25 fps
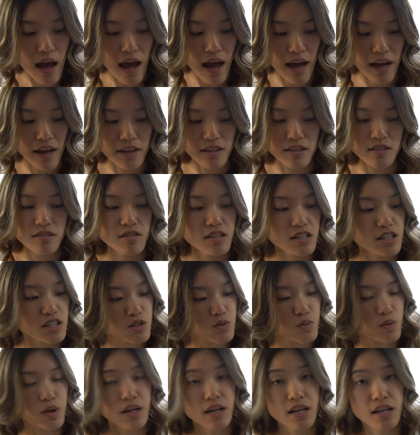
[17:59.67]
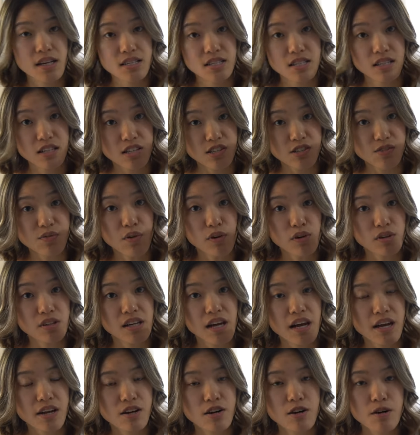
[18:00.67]
and this one is an
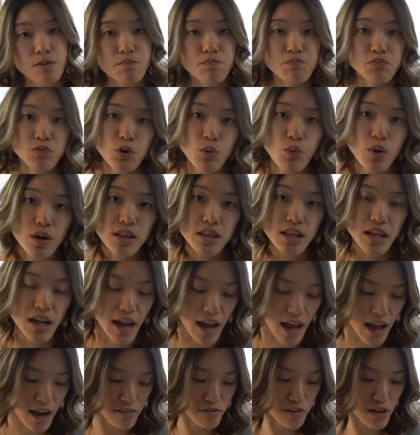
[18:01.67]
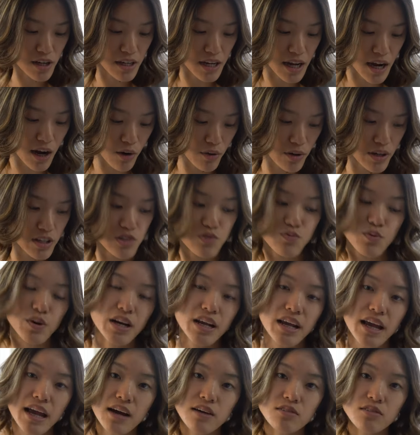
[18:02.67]
exfoliator. The one that I have right now is running